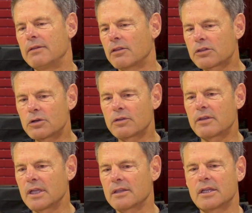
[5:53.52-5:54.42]
the third
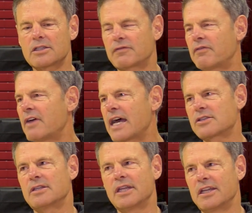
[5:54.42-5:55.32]
thing that has
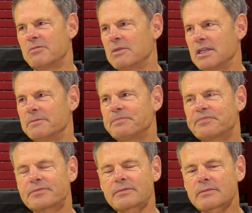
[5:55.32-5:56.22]
fascinated me
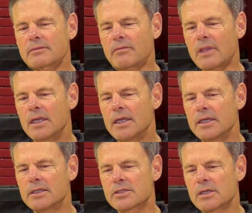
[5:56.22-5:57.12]

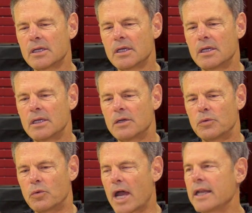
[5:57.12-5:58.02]
is
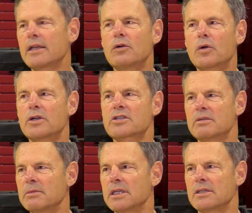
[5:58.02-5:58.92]
riding a horse
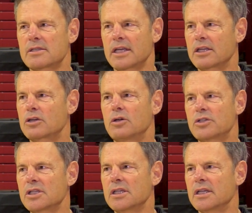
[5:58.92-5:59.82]
to me is like
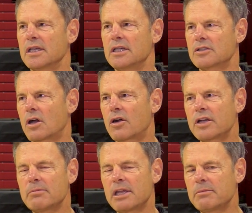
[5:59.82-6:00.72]
coaching. And it's
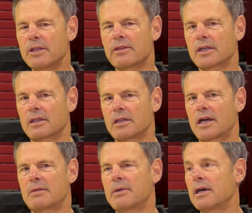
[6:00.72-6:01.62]
already made me think a
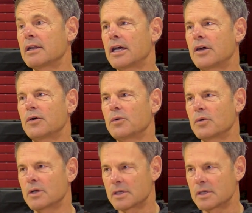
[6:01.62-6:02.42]
lot about how